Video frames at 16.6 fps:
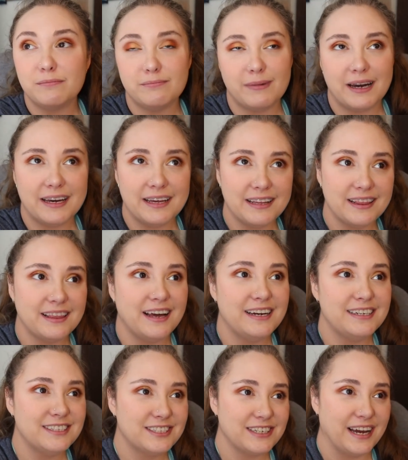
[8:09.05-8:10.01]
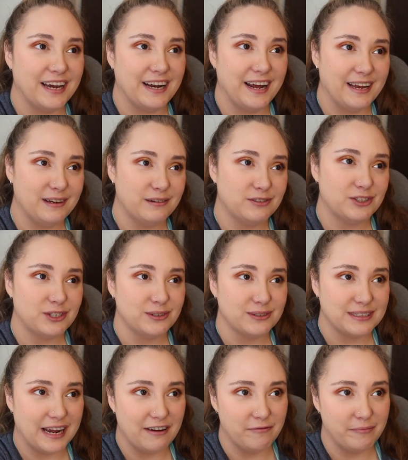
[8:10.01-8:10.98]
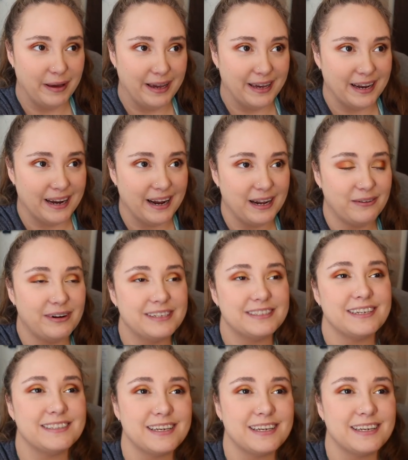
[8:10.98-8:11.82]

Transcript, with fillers: my lunch and I chose to have bacon anyways.